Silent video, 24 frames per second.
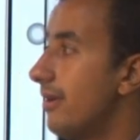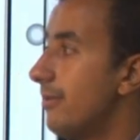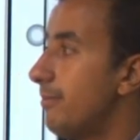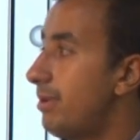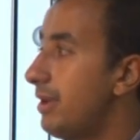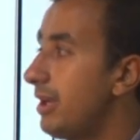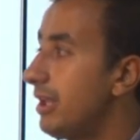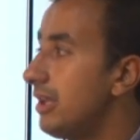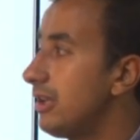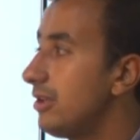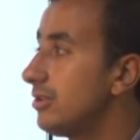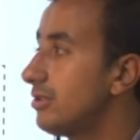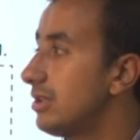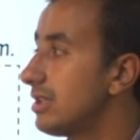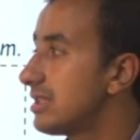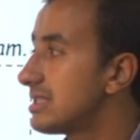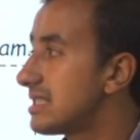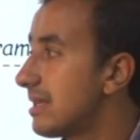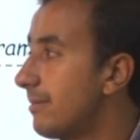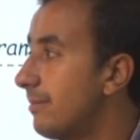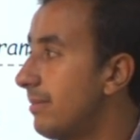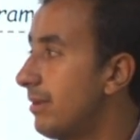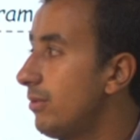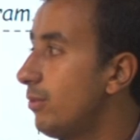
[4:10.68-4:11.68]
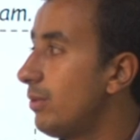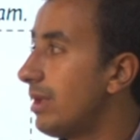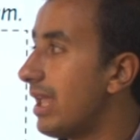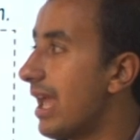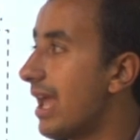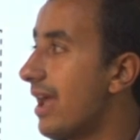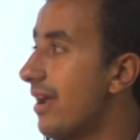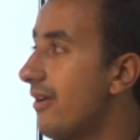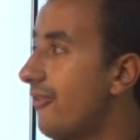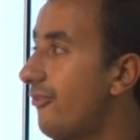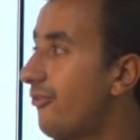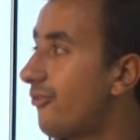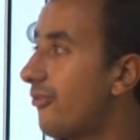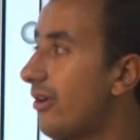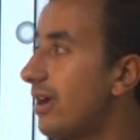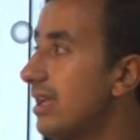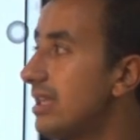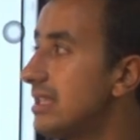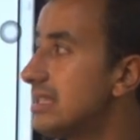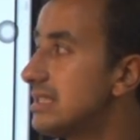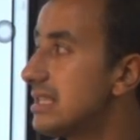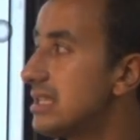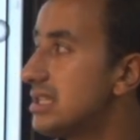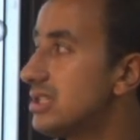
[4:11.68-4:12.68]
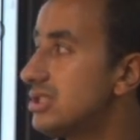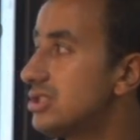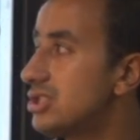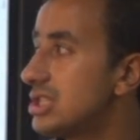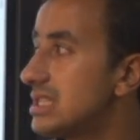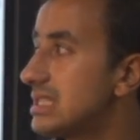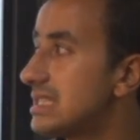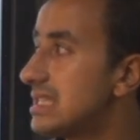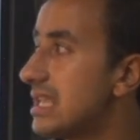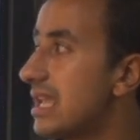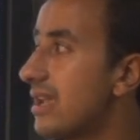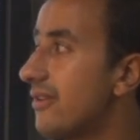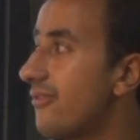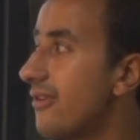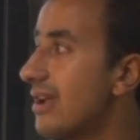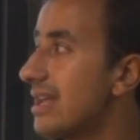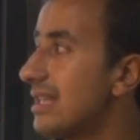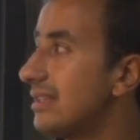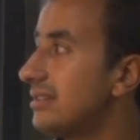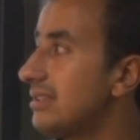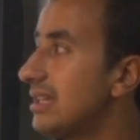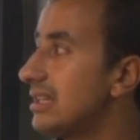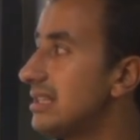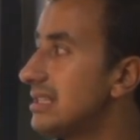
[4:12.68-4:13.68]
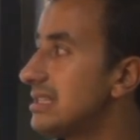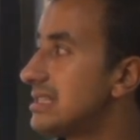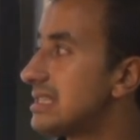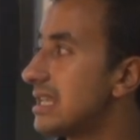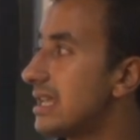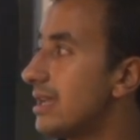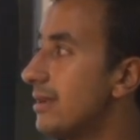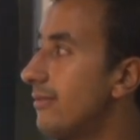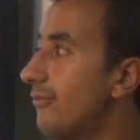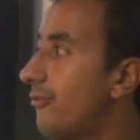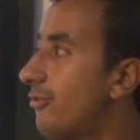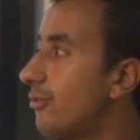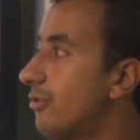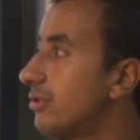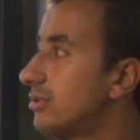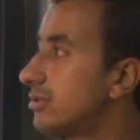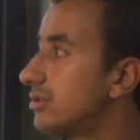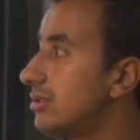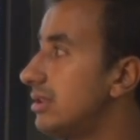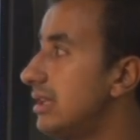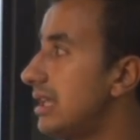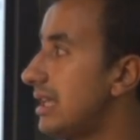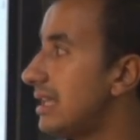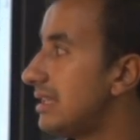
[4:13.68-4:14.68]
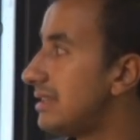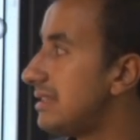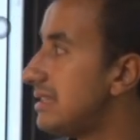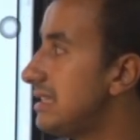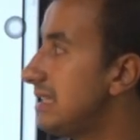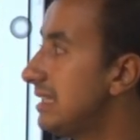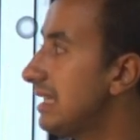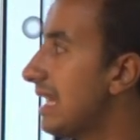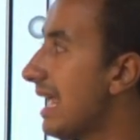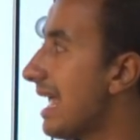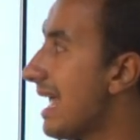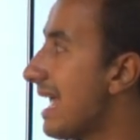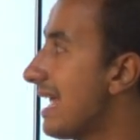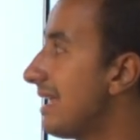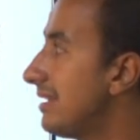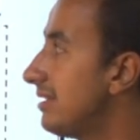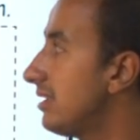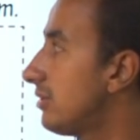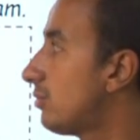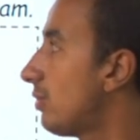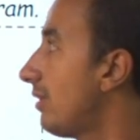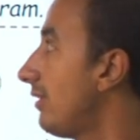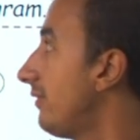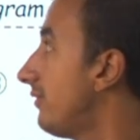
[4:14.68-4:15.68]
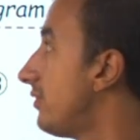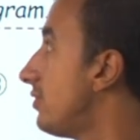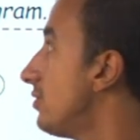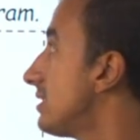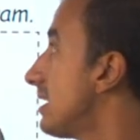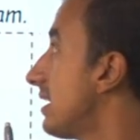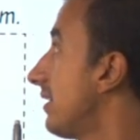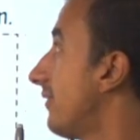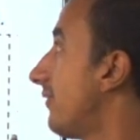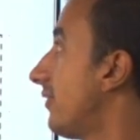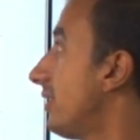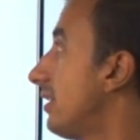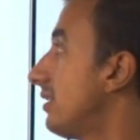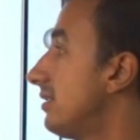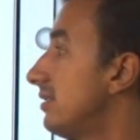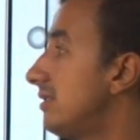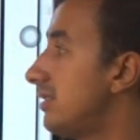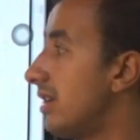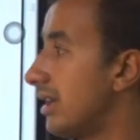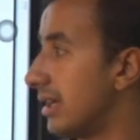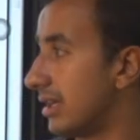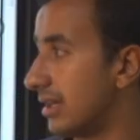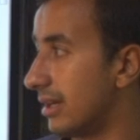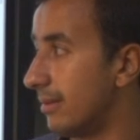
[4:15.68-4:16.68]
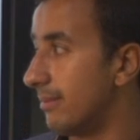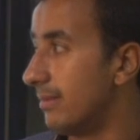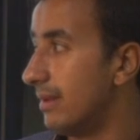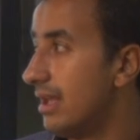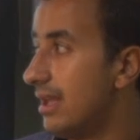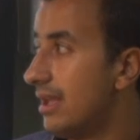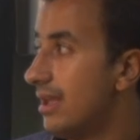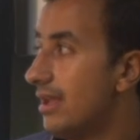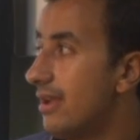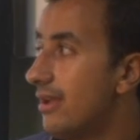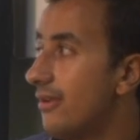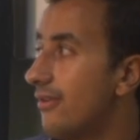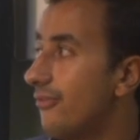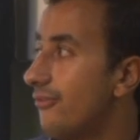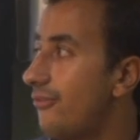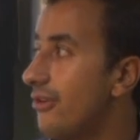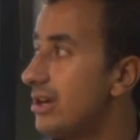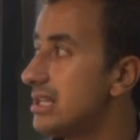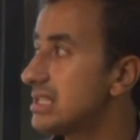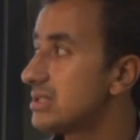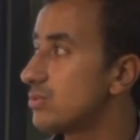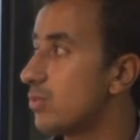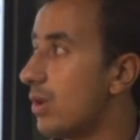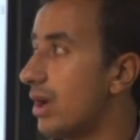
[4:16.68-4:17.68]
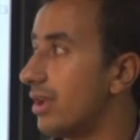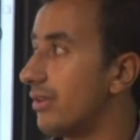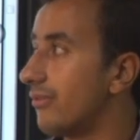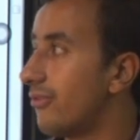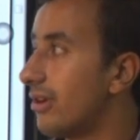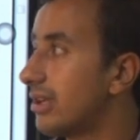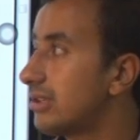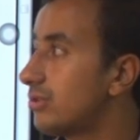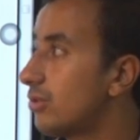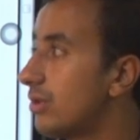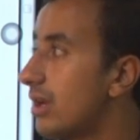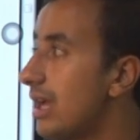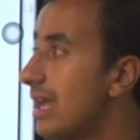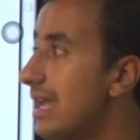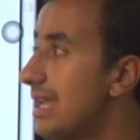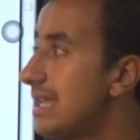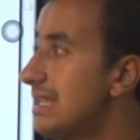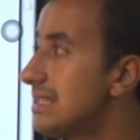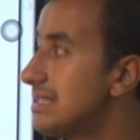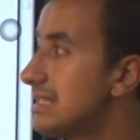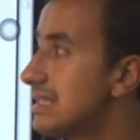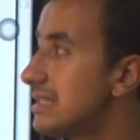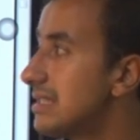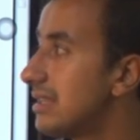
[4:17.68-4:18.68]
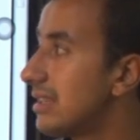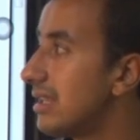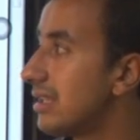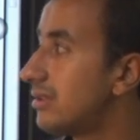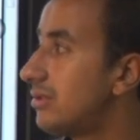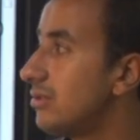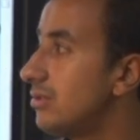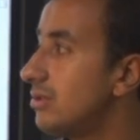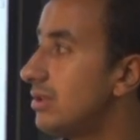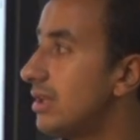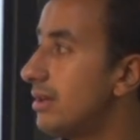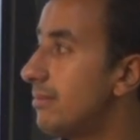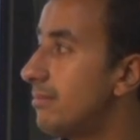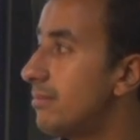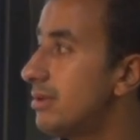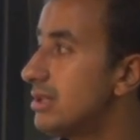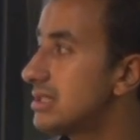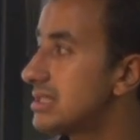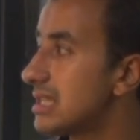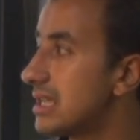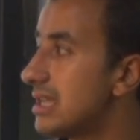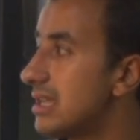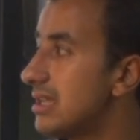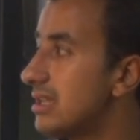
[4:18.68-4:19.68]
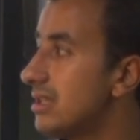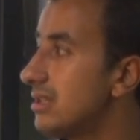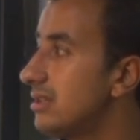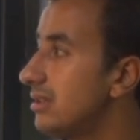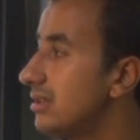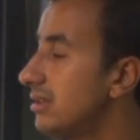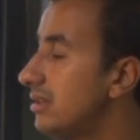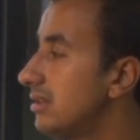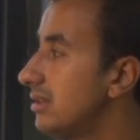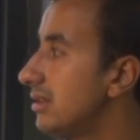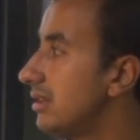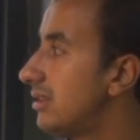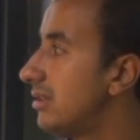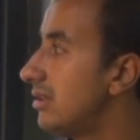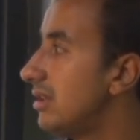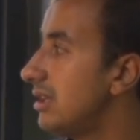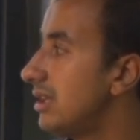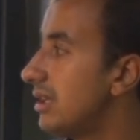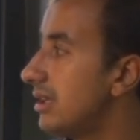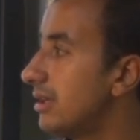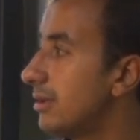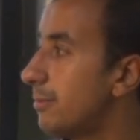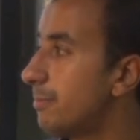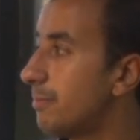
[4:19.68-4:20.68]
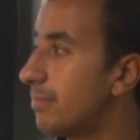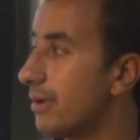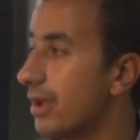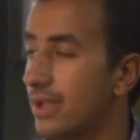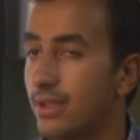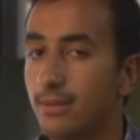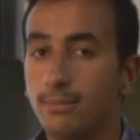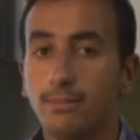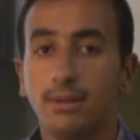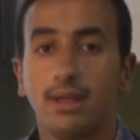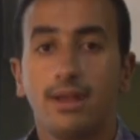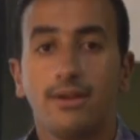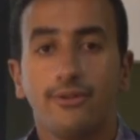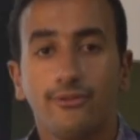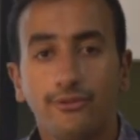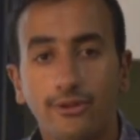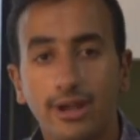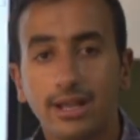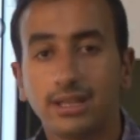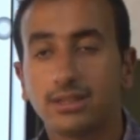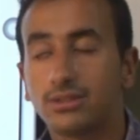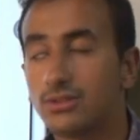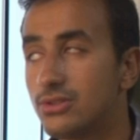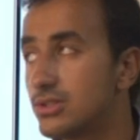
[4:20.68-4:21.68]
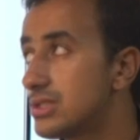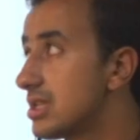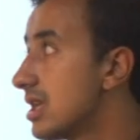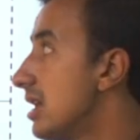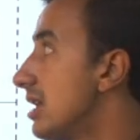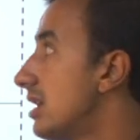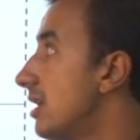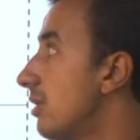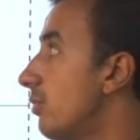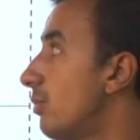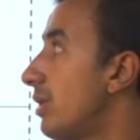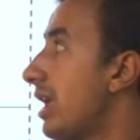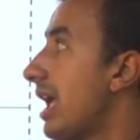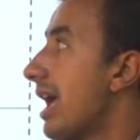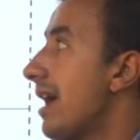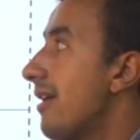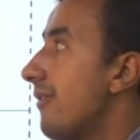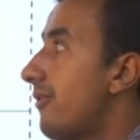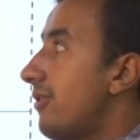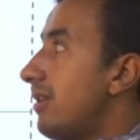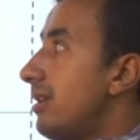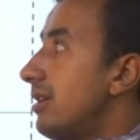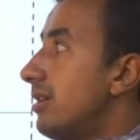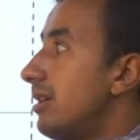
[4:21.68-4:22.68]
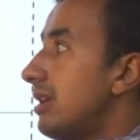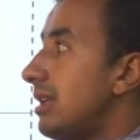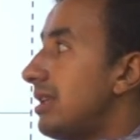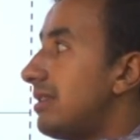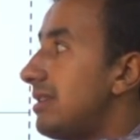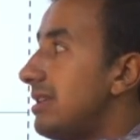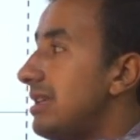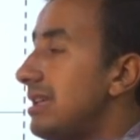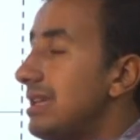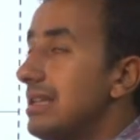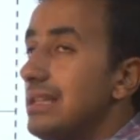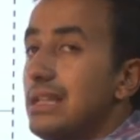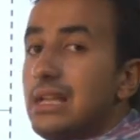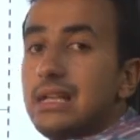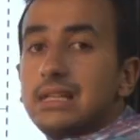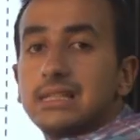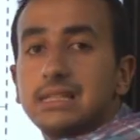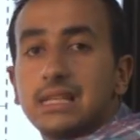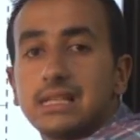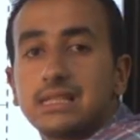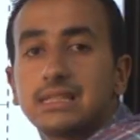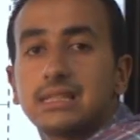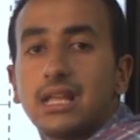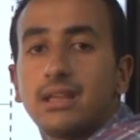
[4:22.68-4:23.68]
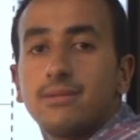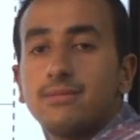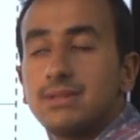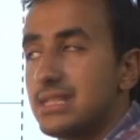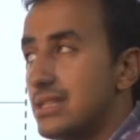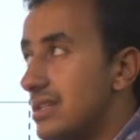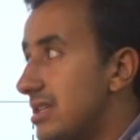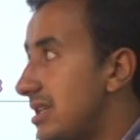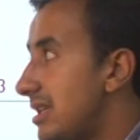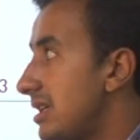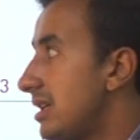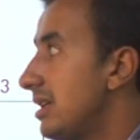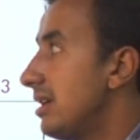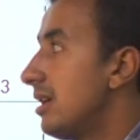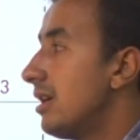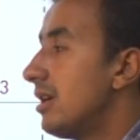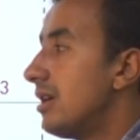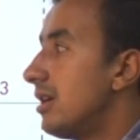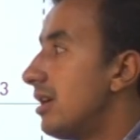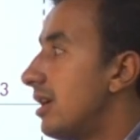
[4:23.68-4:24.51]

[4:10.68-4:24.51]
preload example we have. Find the GCF and LCM for 18 and 12 using Venn diagram. First one, factorize the two numbers in their prime factors. We have here 18, 6 times 3,